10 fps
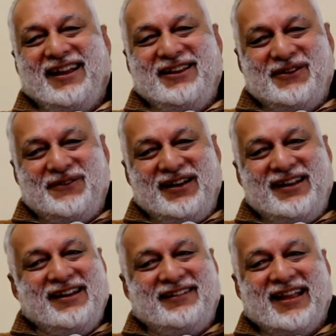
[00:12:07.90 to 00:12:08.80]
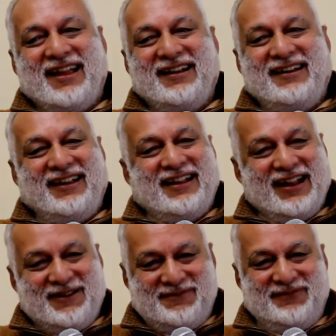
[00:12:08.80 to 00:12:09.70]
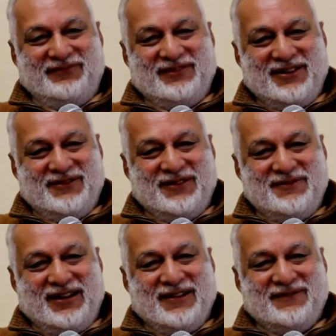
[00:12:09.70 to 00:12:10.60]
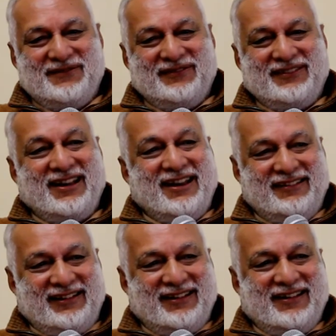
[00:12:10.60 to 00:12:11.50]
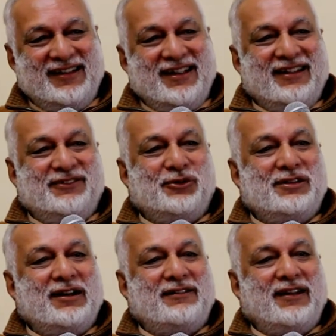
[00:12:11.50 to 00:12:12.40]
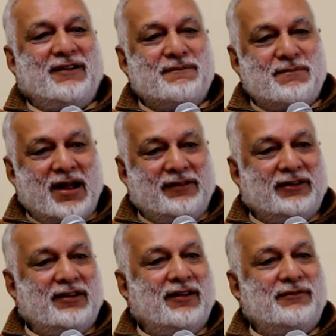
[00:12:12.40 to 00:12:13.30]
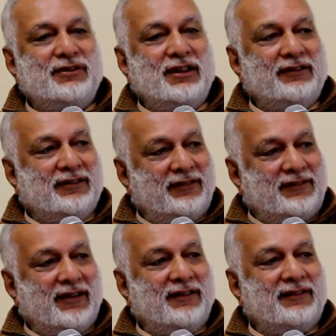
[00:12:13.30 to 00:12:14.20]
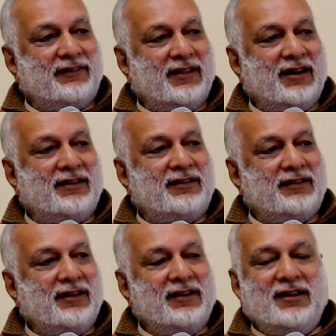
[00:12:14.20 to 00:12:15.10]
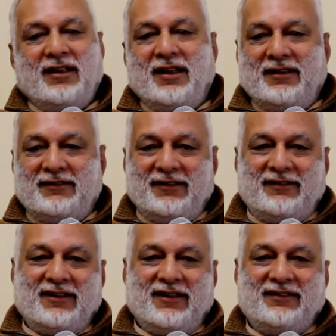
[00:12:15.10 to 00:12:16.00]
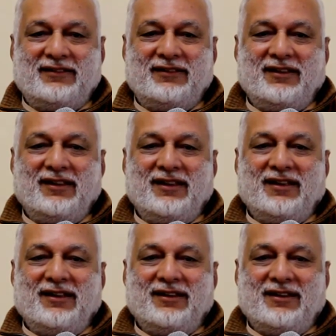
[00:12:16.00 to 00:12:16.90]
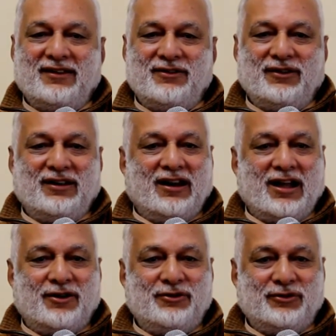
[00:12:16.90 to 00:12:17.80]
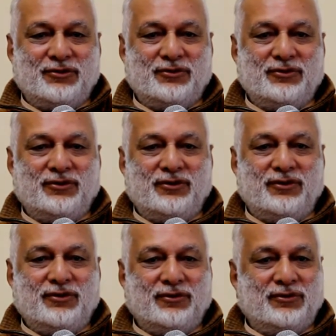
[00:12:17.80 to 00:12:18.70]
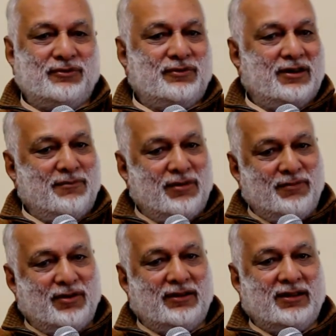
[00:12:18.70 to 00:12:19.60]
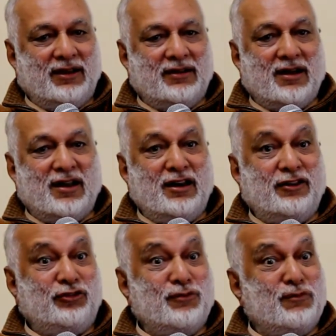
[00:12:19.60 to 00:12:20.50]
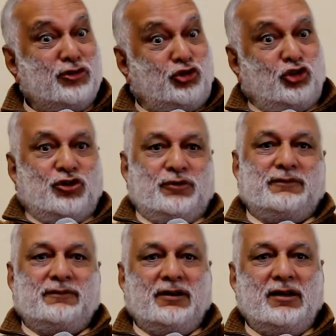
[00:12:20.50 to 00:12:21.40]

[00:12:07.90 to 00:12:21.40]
You will need psychiatric help. You will become crazy. So that's a compassion of the existence. That existence does not allow you to remember things unless you mature.